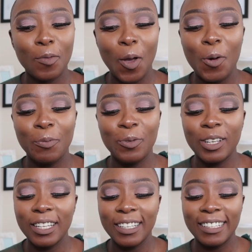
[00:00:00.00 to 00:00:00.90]

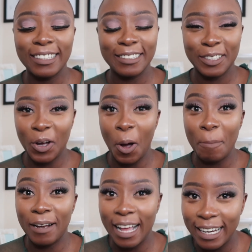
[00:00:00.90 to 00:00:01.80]
hopefully
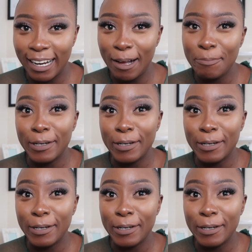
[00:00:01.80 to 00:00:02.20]
cum laude.